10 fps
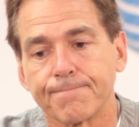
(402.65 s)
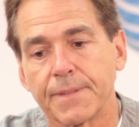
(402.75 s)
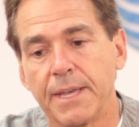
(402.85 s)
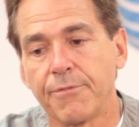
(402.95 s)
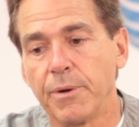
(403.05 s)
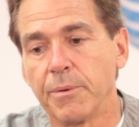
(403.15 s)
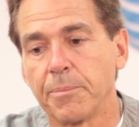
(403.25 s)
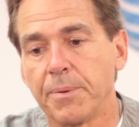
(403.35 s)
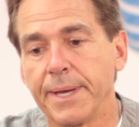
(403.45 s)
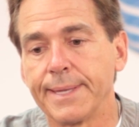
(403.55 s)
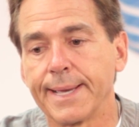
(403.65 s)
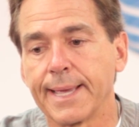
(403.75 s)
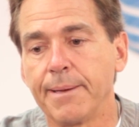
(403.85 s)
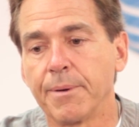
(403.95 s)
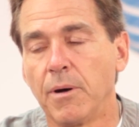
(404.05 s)
If we would have played that
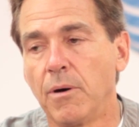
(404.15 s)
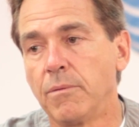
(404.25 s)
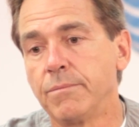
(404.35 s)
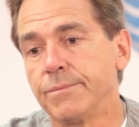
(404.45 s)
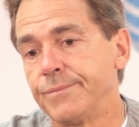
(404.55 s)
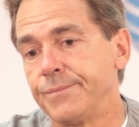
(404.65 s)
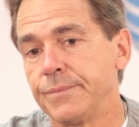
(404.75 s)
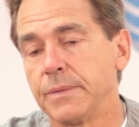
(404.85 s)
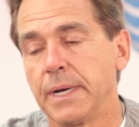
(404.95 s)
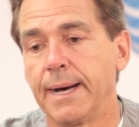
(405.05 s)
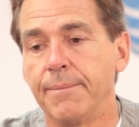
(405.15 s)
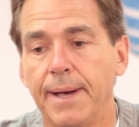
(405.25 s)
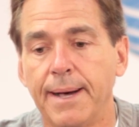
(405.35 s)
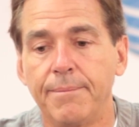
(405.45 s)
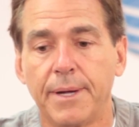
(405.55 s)
game at home,
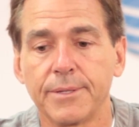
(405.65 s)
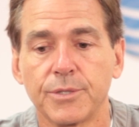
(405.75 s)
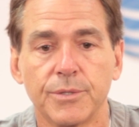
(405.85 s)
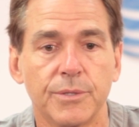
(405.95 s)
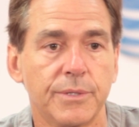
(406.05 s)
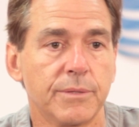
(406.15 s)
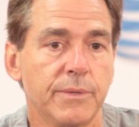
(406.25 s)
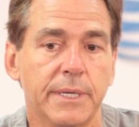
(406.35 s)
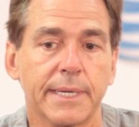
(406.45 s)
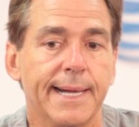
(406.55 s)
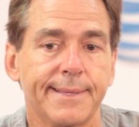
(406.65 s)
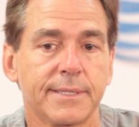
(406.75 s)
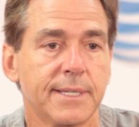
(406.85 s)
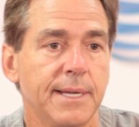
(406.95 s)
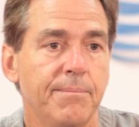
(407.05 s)
I'm not sure that we'd have got the
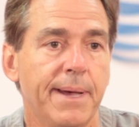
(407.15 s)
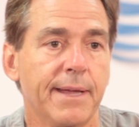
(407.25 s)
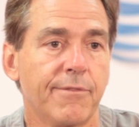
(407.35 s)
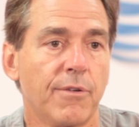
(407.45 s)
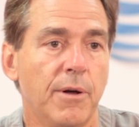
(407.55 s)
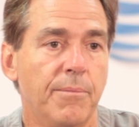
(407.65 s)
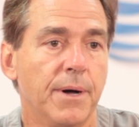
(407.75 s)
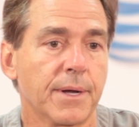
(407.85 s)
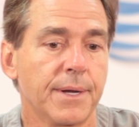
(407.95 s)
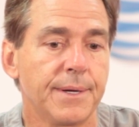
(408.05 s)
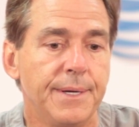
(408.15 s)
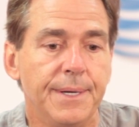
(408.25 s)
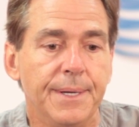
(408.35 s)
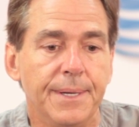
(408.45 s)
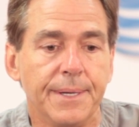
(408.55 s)
same bang for our buck.
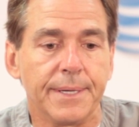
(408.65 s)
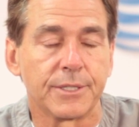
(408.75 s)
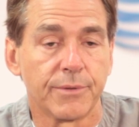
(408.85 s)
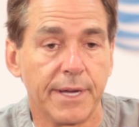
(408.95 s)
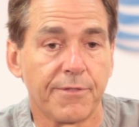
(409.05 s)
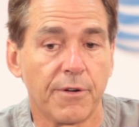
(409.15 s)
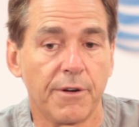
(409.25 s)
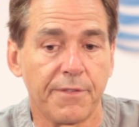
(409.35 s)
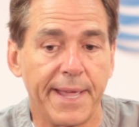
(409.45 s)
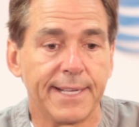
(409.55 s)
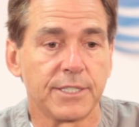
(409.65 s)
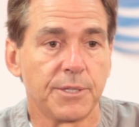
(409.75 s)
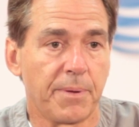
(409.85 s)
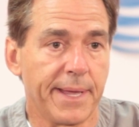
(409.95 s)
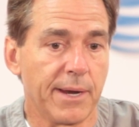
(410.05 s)
It's great for our fans to
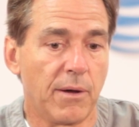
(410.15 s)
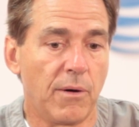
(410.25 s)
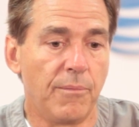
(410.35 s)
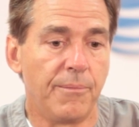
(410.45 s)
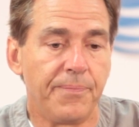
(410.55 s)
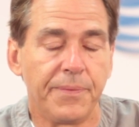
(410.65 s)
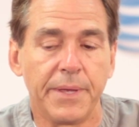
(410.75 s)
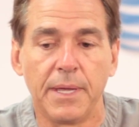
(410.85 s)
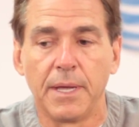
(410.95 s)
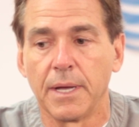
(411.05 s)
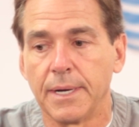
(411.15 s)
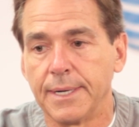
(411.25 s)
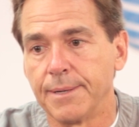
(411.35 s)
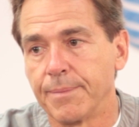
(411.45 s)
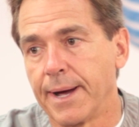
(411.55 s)
play at home,
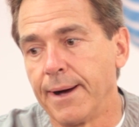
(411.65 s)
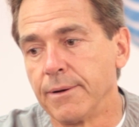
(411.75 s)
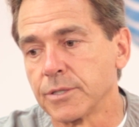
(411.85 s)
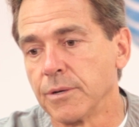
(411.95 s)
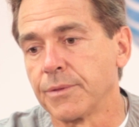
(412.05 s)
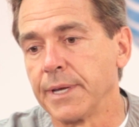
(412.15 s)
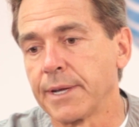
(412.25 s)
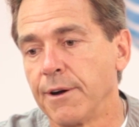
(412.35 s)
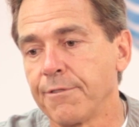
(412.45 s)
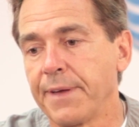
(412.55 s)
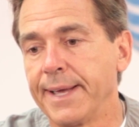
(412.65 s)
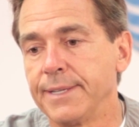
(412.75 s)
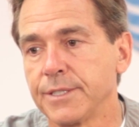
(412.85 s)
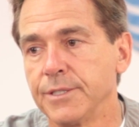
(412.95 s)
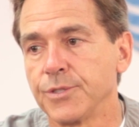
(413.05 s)
but I also think our
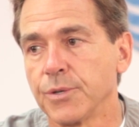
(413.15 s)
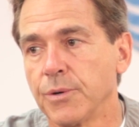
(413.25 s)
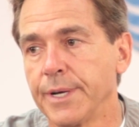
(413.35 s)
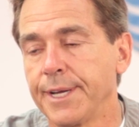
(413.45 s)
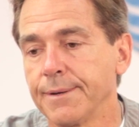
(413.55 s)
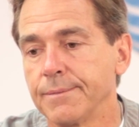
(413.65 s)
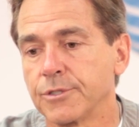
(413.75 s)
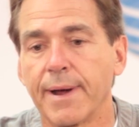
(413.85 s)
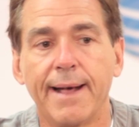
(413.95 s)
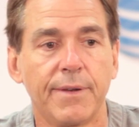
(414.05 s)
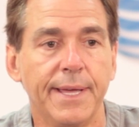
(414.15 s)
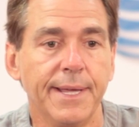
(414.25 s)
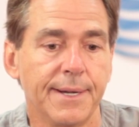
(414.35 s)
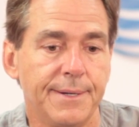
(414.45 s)
fans enjoy traveling,